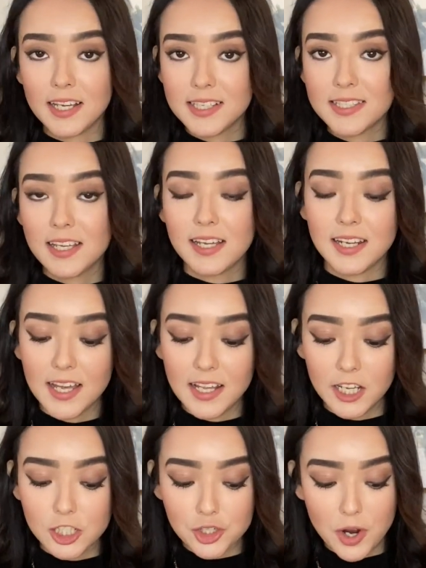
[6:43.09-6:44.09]
like I said,
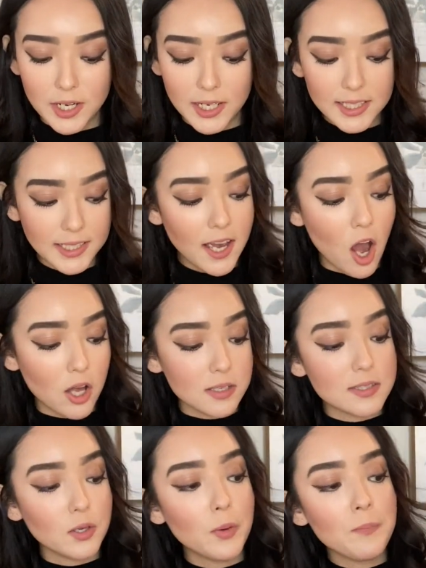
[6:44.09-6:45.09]
electronically
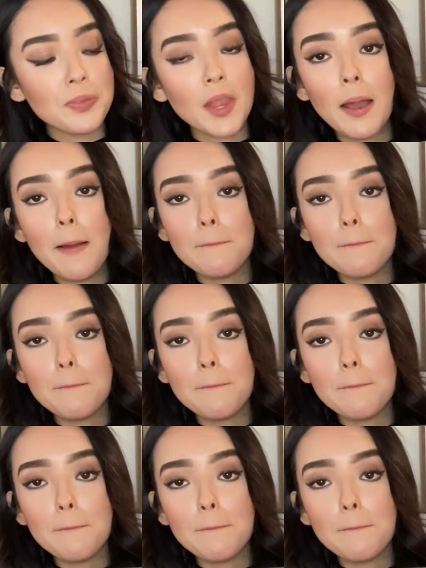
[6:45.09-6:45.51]
also.